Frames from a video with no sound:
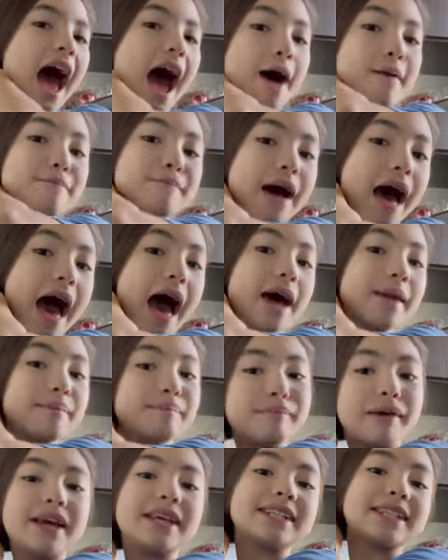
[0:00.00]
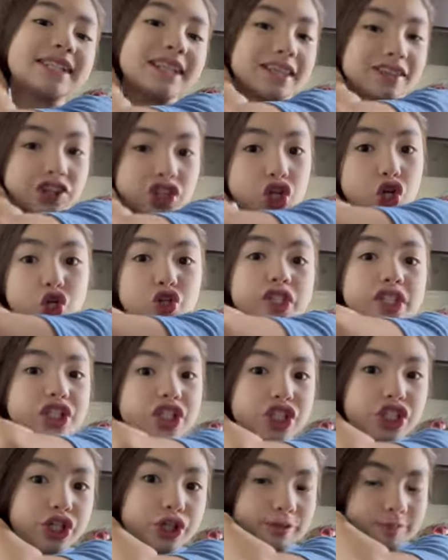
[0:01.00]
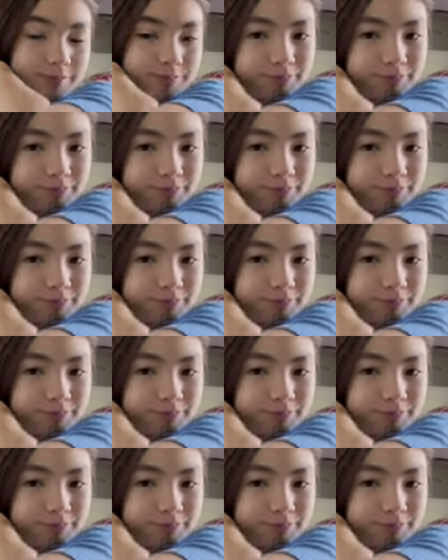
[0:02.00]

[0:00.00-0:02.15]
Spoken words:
Mad Mason 32.